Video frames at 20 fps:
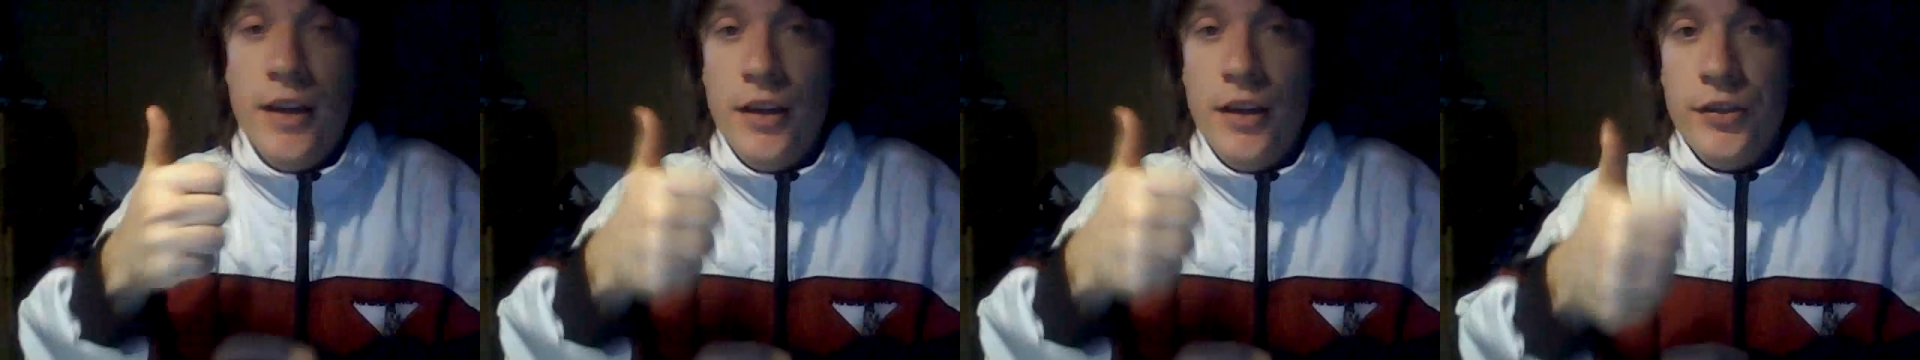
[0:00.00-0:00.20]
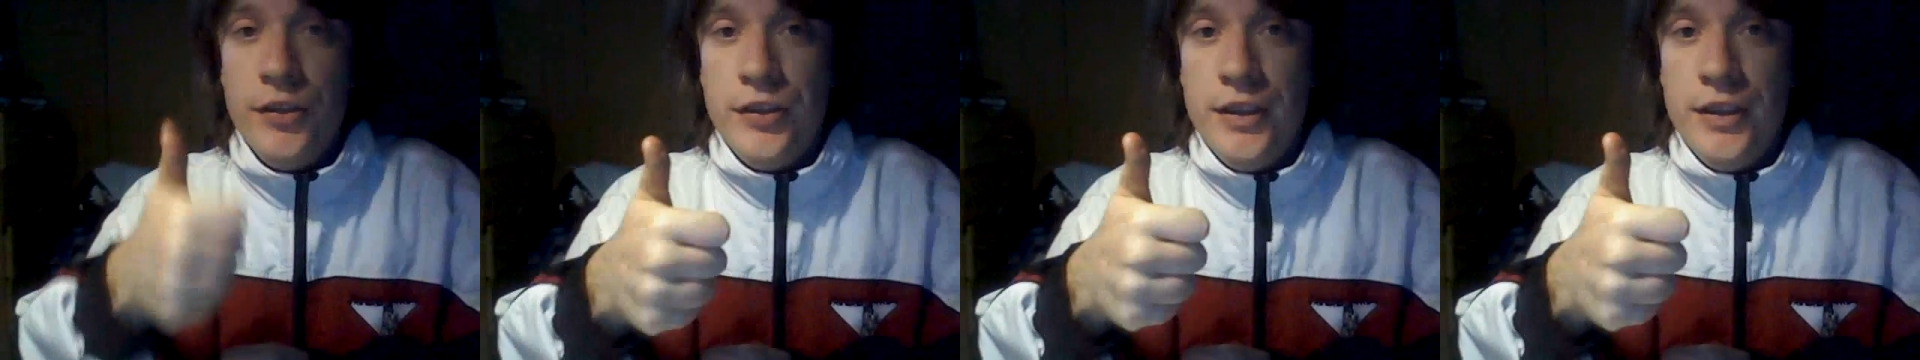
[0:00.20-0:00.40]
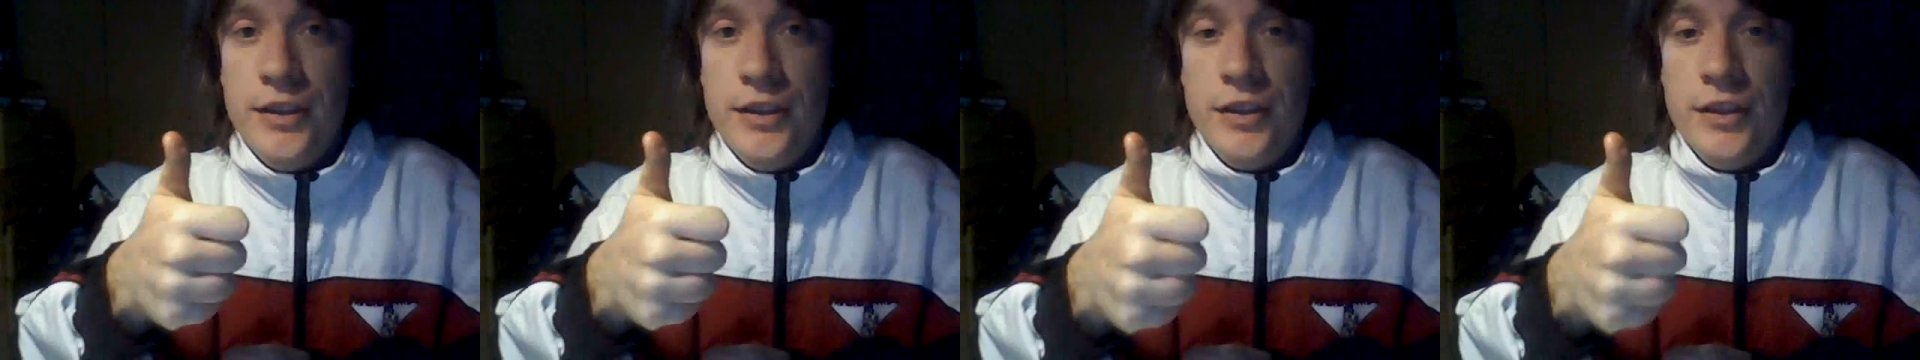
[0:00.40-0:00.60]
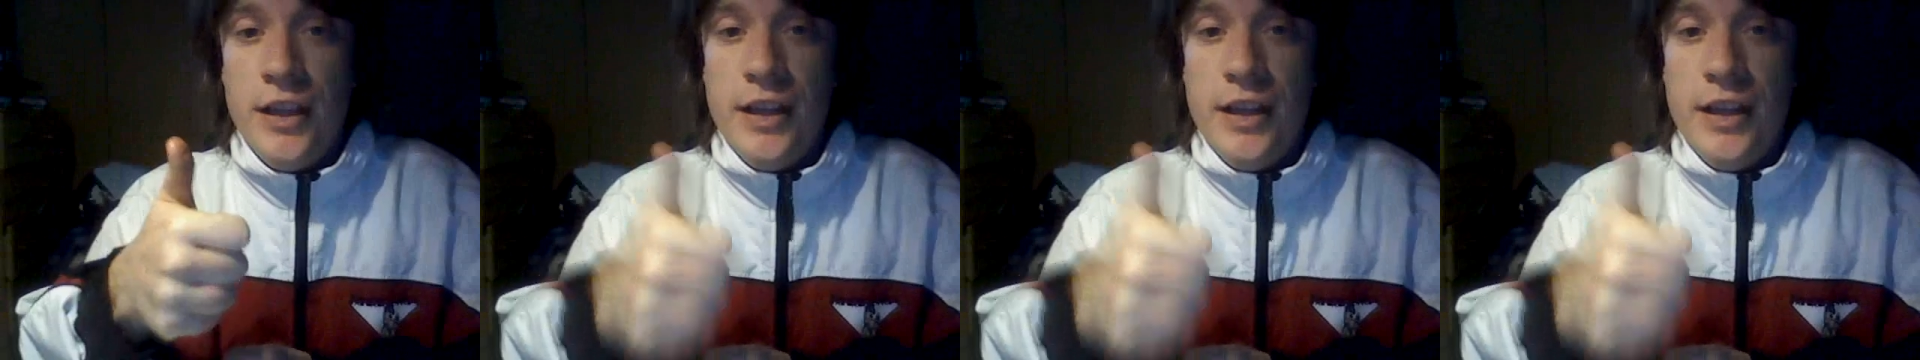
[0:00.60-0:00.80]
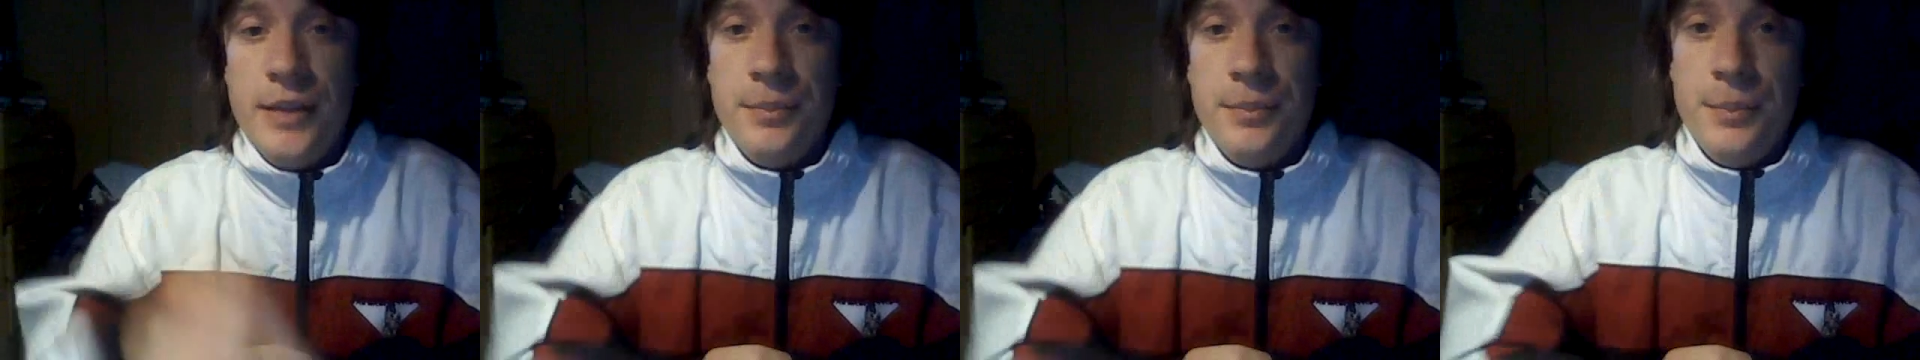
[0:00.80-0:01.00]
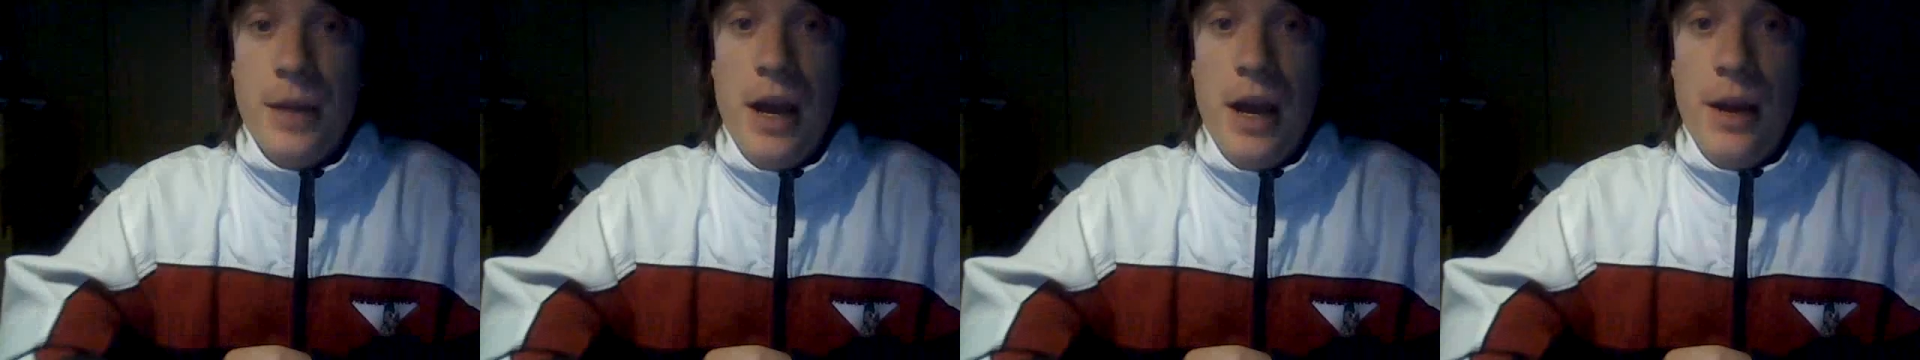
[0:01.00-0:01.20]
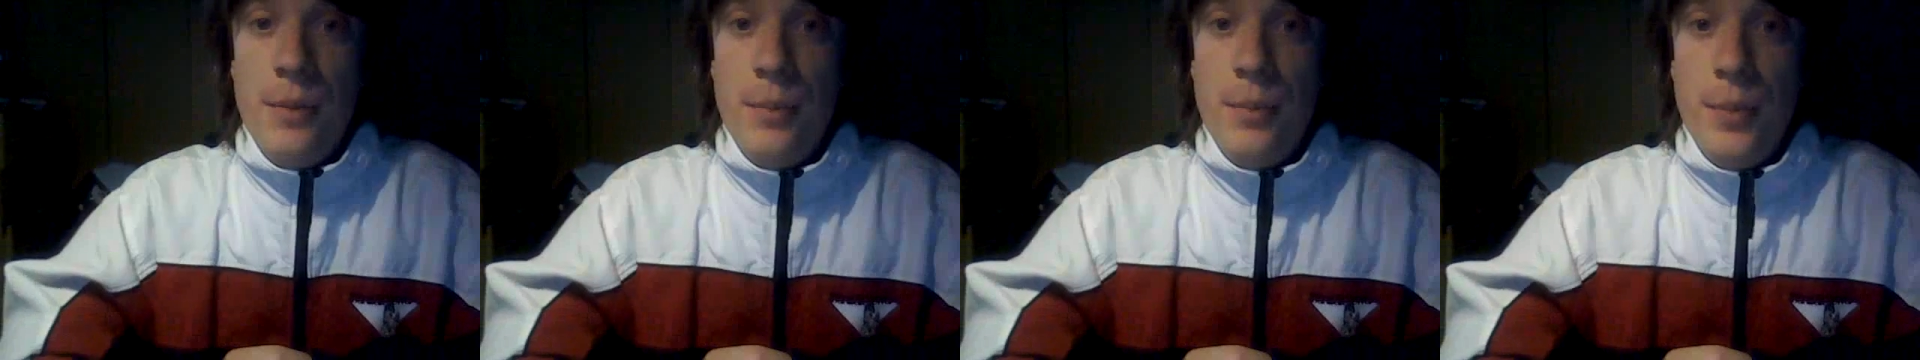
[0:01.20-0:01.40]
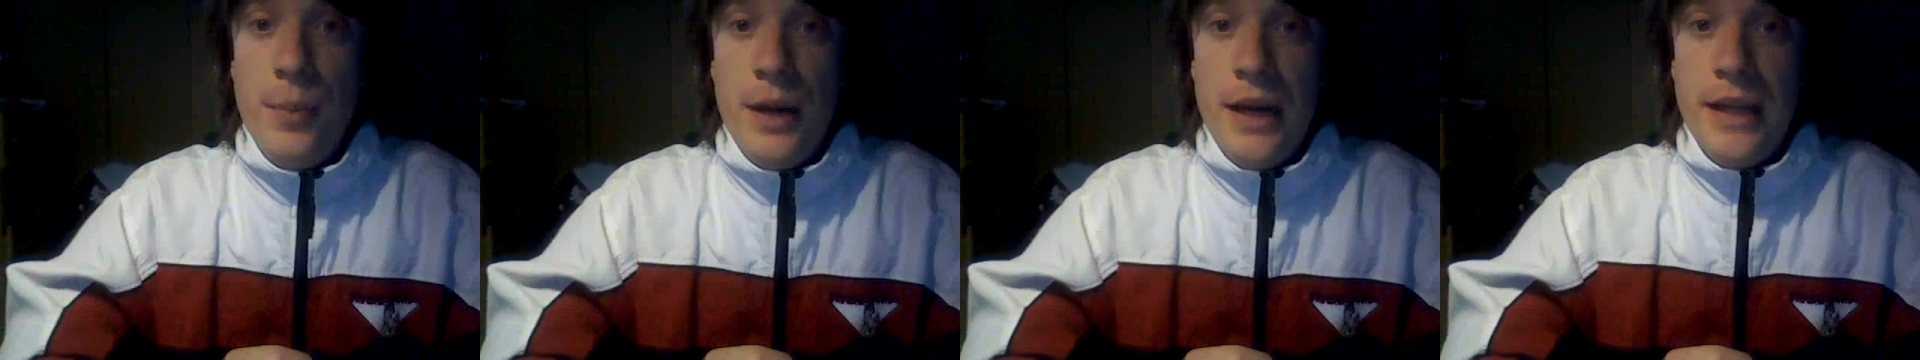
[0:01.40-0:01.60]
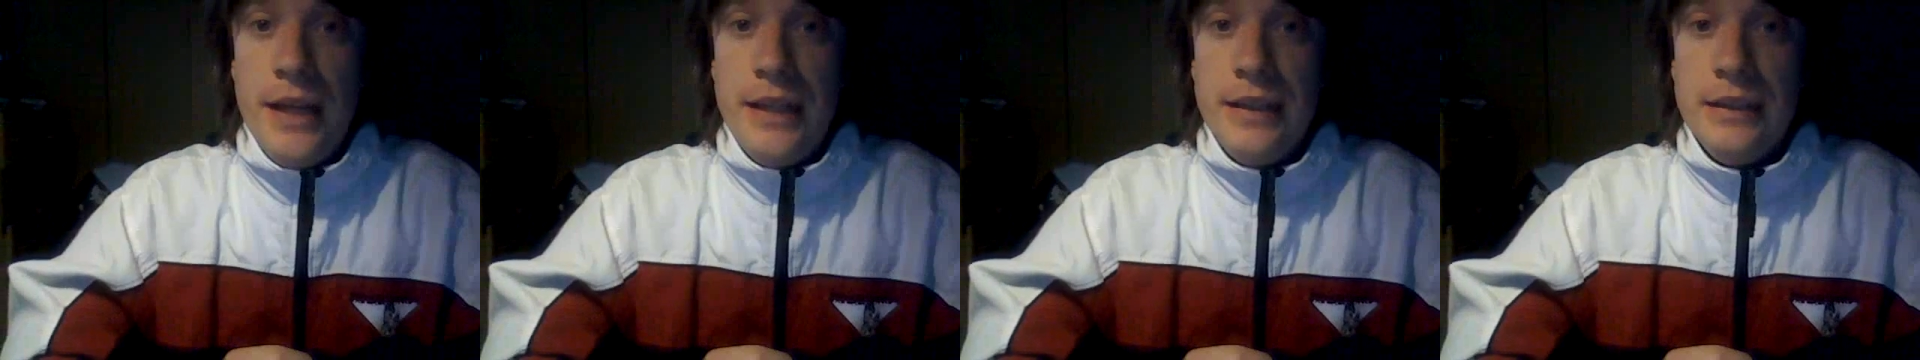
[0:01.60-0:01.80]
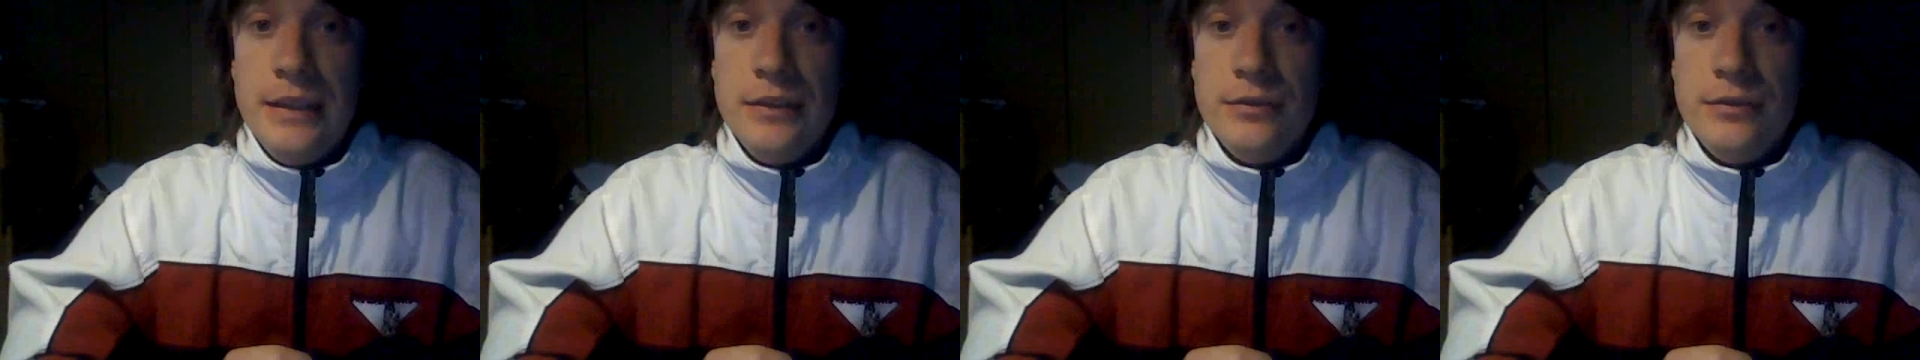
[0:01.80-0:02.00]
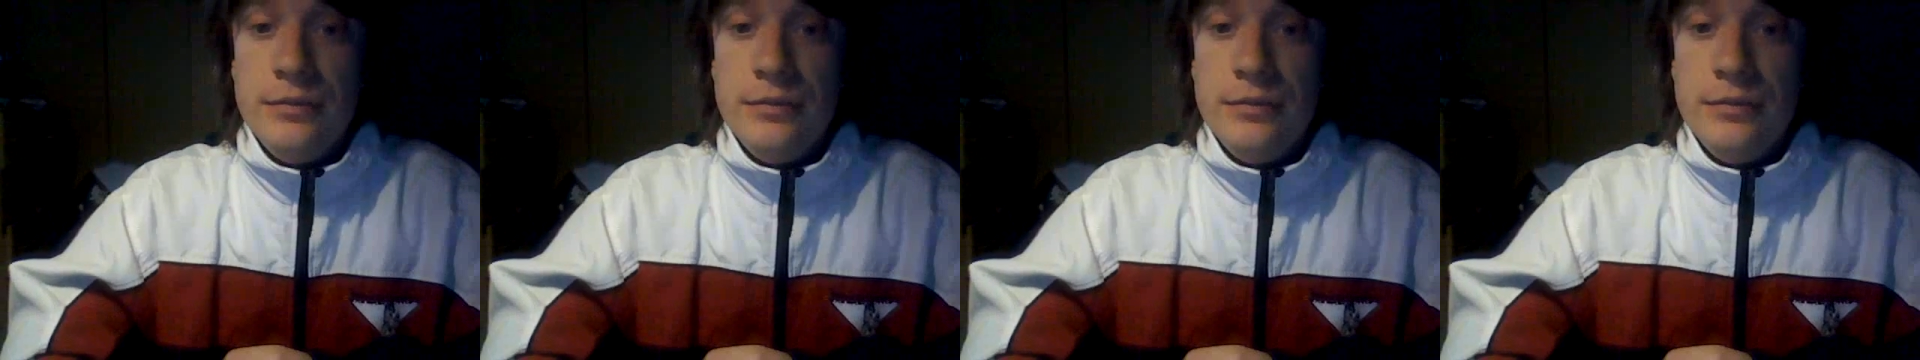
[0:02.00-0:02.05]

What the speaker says: I'll see you later. Bye.